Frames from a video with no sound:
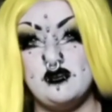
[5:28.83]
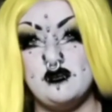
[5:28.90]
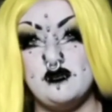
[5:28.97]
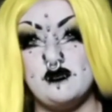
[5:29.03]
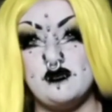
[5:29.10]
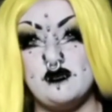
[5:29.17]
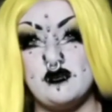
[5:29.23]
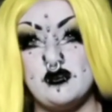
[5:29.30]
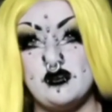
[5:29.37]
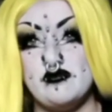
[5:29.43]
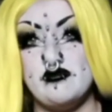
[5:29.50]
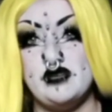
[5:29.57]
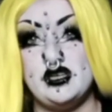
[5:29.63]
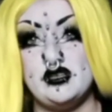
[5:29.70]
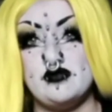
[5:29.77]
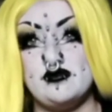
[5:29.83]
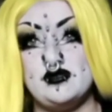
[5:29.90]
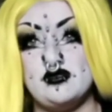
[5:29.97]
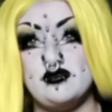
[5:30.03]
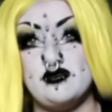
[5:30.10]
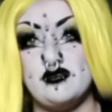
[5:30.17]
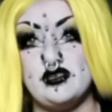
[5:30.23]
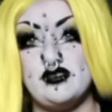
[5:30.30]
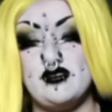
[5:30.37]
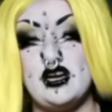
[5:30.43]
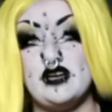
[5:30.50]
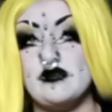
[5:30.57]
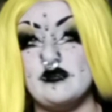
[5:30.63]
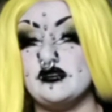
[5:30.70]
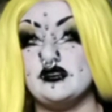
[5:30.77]
or a makeup tutorial. I
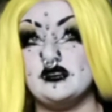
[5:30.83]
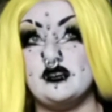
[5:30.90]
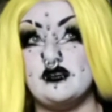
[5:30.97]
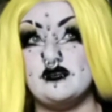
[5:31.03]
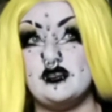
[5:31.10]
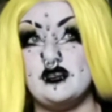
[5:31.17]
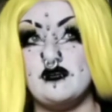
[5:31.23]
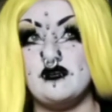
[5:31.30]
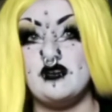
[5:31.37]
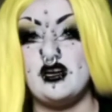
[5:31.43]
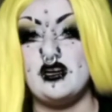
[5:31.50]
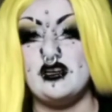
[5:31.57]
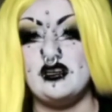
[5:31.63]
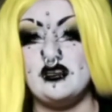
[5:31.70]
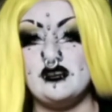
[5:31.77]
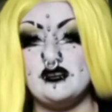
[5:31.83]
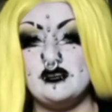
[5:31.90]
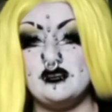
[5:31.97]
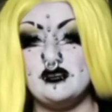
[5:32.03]
really don't know. I,